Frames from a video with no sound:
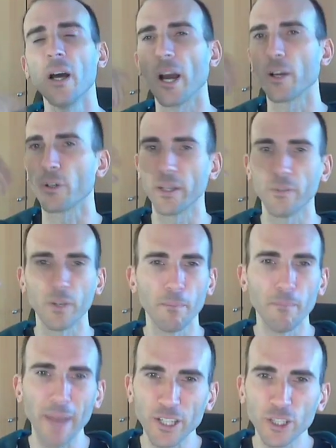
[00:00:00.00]
I could even
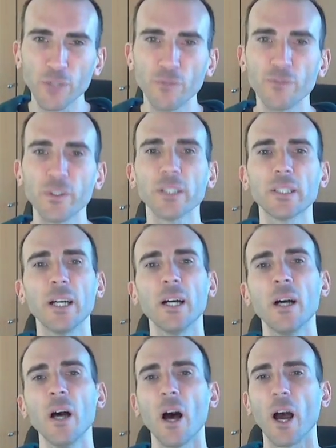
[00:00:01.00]
imagine a
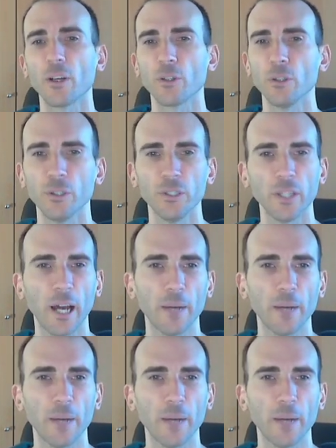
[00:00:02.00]
filter. I could